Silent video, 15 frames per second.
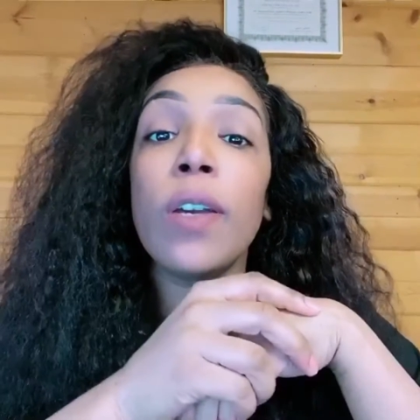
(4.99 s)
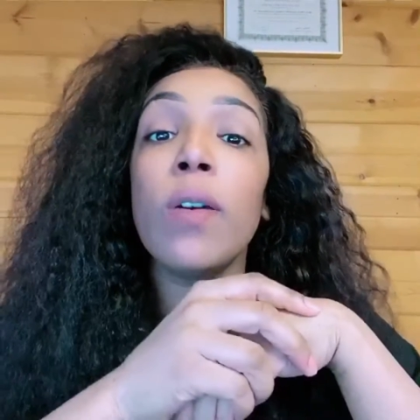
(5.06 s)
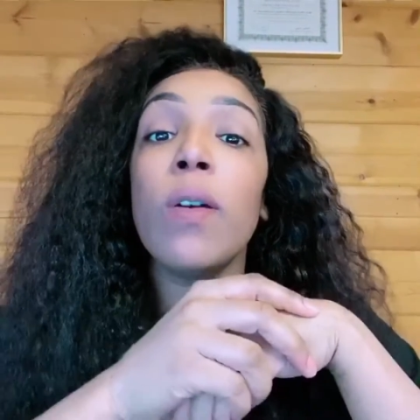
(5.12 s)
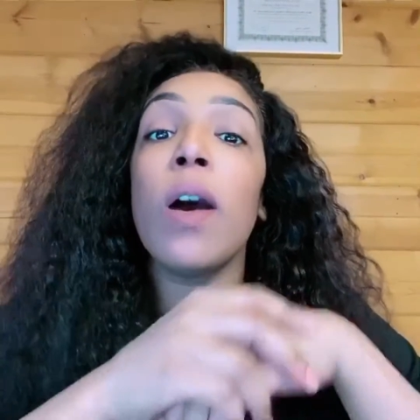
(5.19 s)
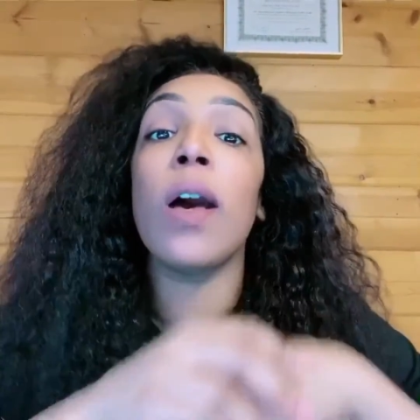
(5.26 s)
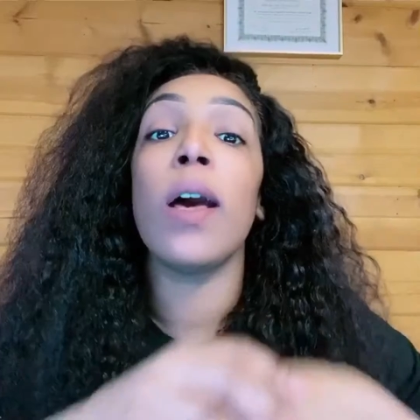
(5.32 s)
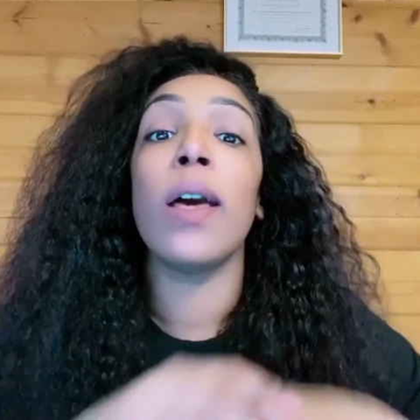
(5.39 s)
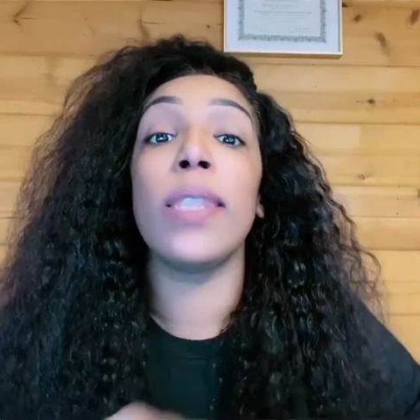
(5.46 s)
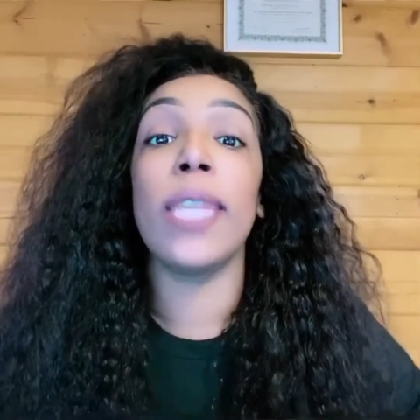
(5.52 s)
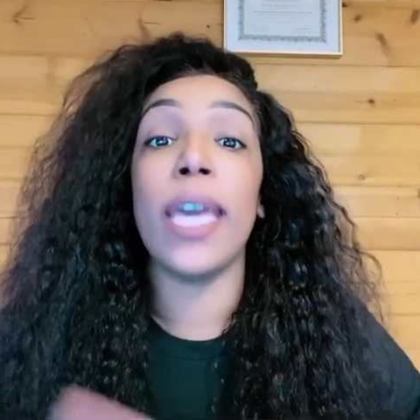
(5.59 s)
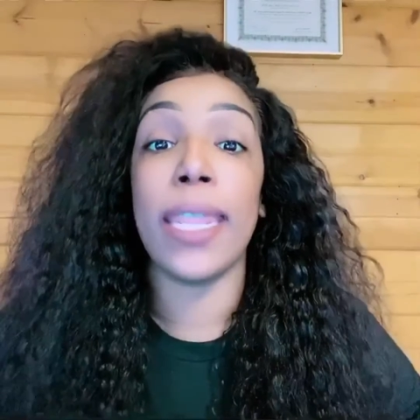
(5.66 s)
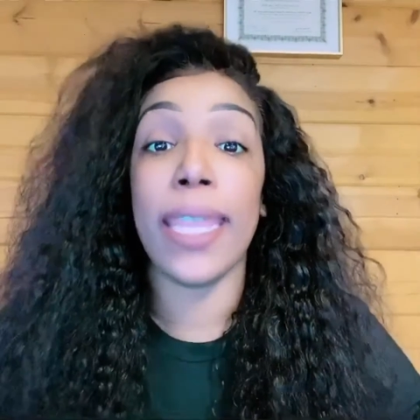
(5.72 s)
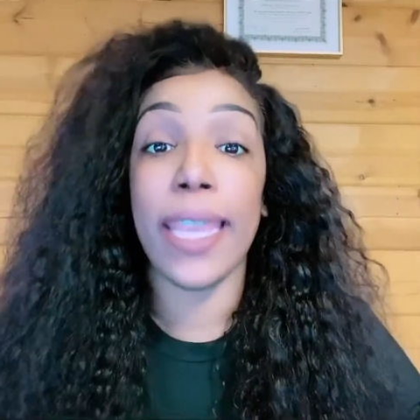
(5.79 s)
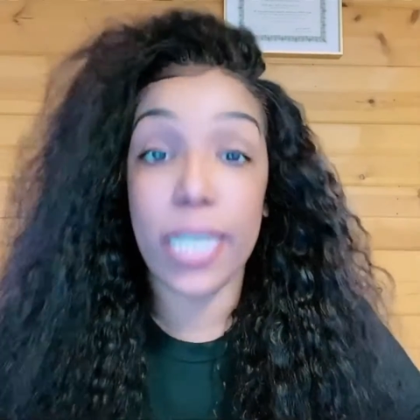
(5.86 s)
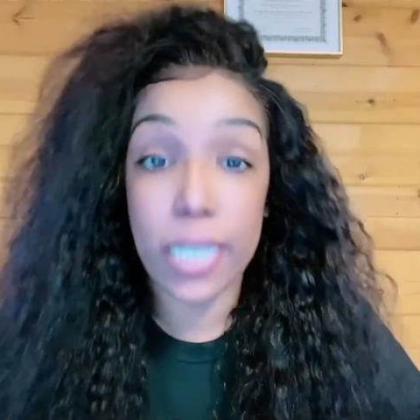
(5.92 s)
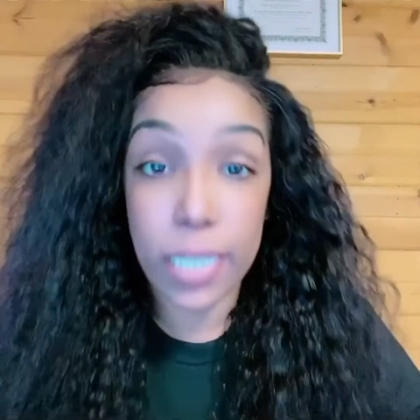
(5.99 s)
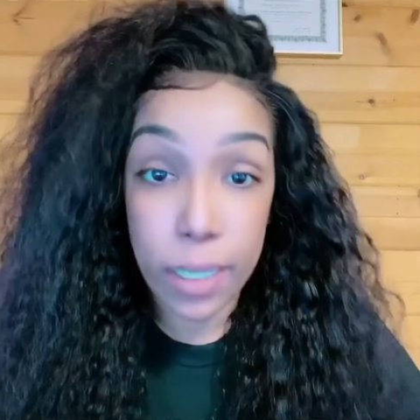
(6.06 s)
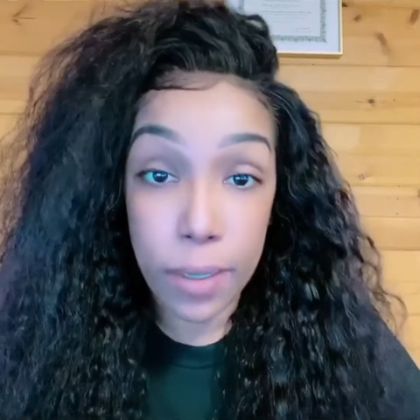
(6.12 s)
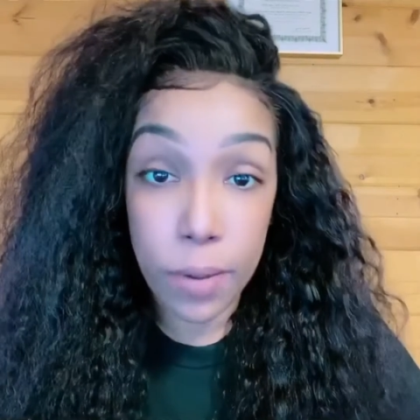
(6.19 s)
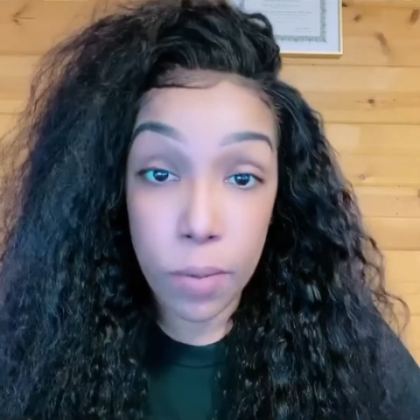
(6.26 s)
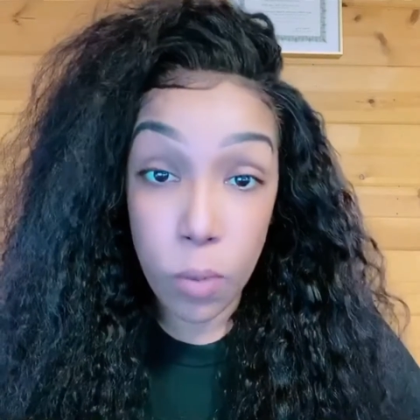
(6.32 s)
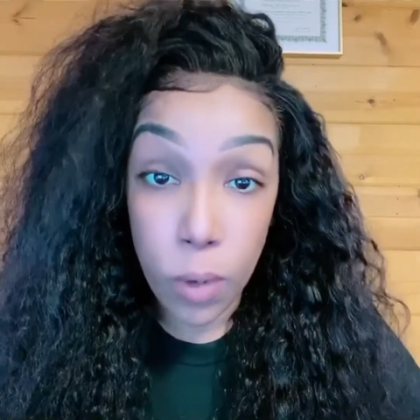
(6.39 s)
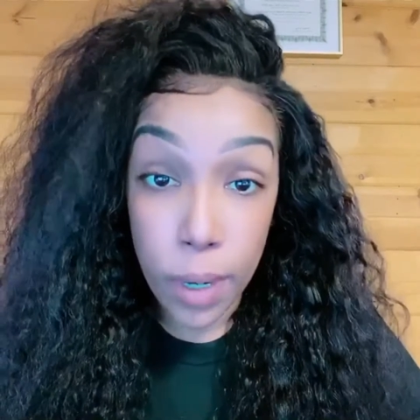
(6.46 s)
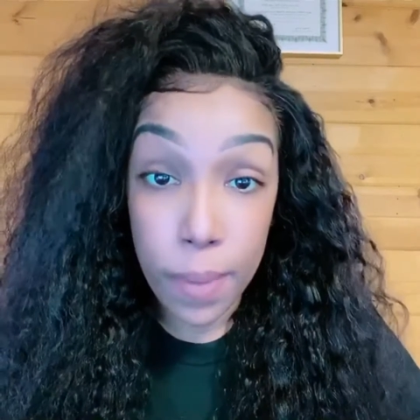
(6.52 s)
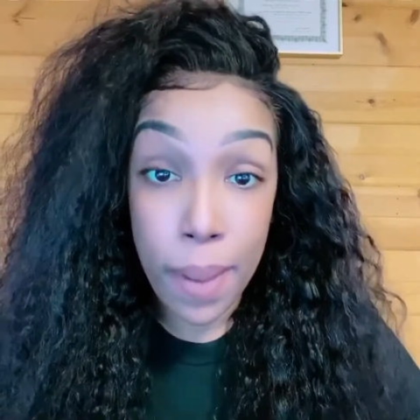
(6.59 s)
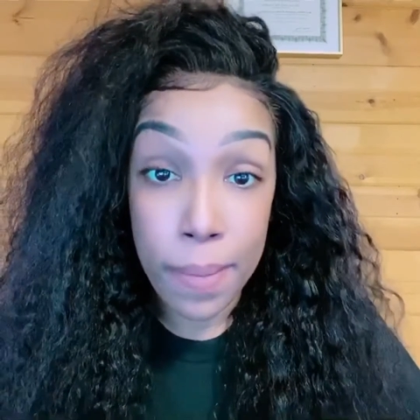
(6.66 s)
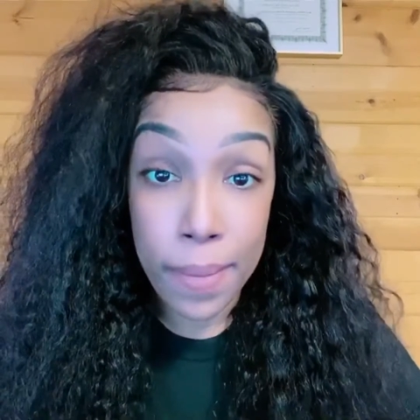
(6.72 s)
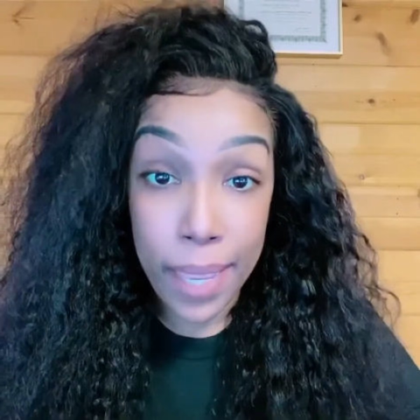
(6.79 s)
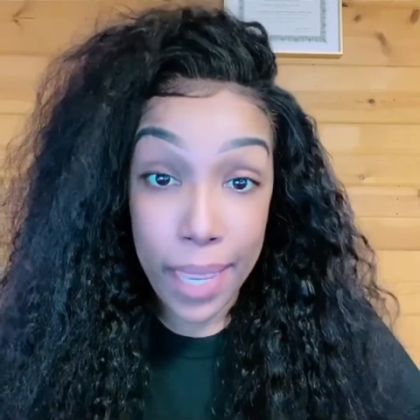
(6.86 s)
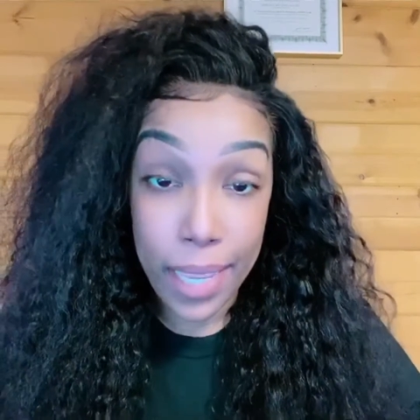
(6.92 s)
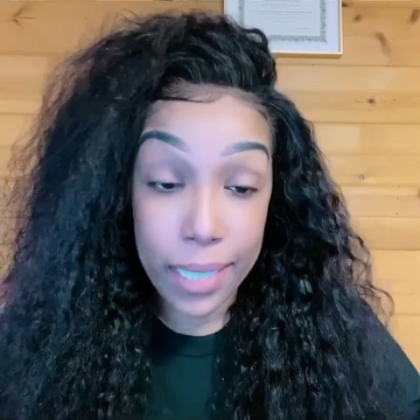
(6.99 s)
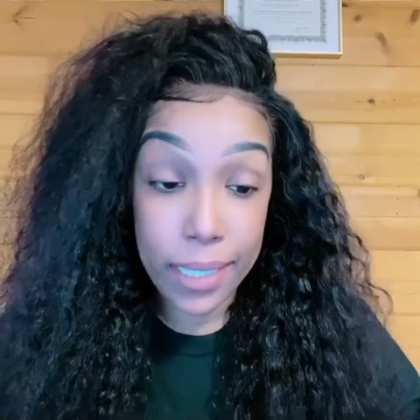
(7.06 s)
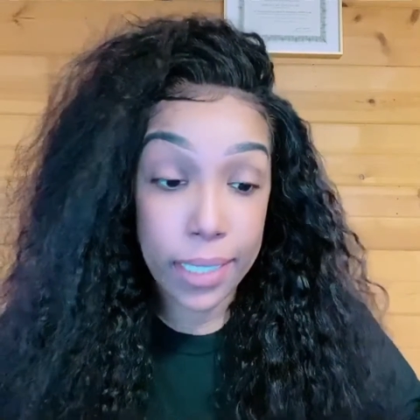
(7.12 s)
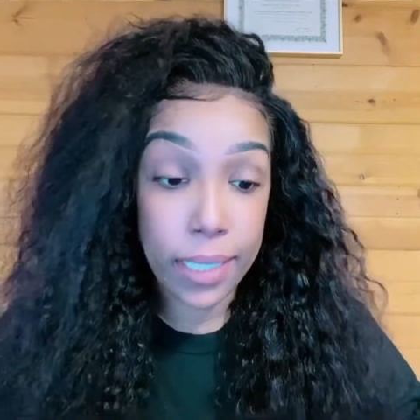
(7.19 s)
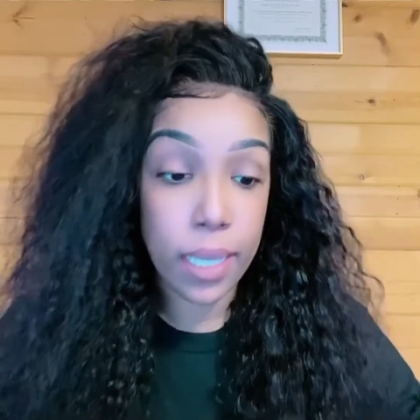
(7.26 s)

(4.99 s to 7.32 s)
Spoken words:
on how to actually wear my mask.